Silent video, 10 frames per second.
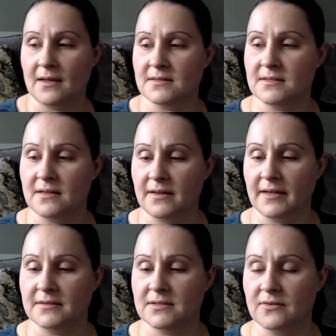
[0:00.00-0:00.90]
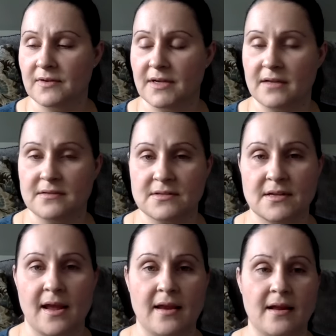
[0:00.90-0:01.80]
It's the like silver
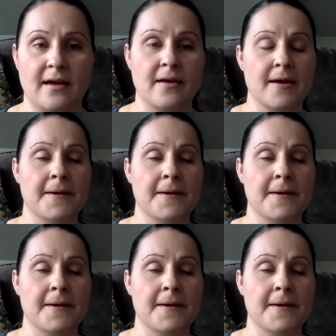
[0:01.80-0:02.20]
dust Aida.